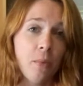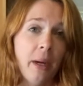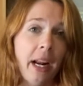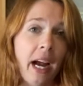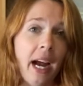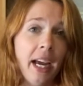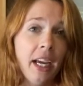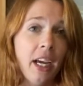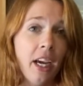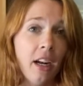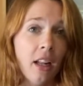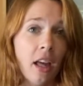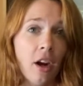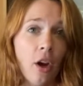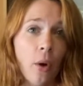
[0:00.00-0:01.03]
but I cut a
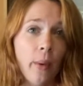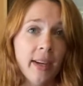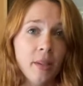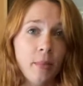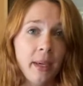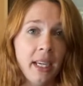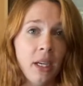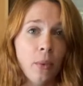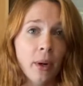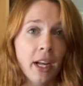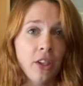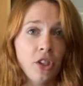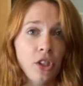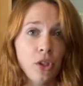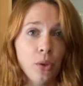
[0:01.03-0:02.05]
lot of OSB when
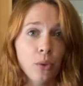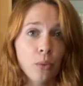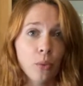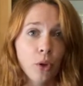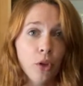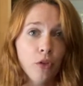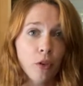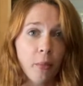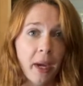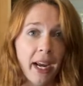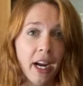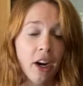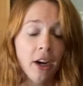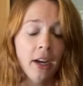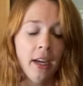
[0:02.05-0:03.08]
I do roof
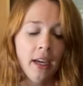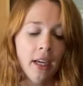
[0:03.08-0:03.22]
repair,